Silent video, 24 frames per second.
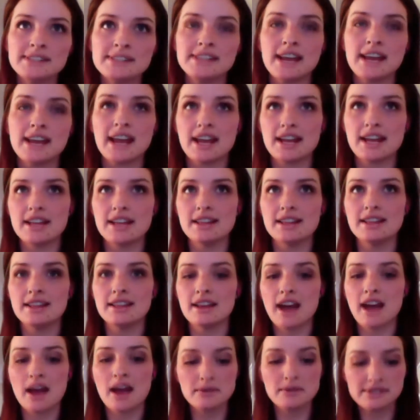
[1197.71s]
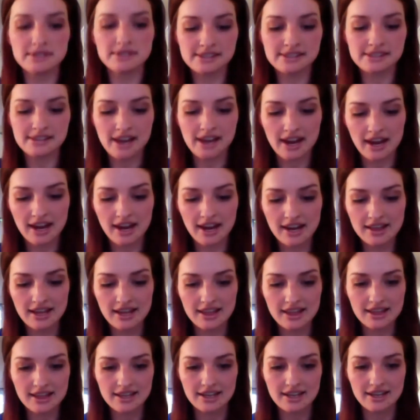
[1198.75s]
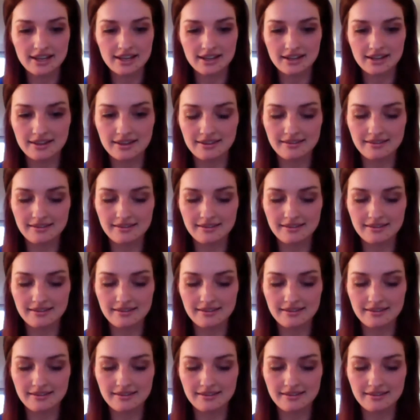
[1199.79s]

say I would say that the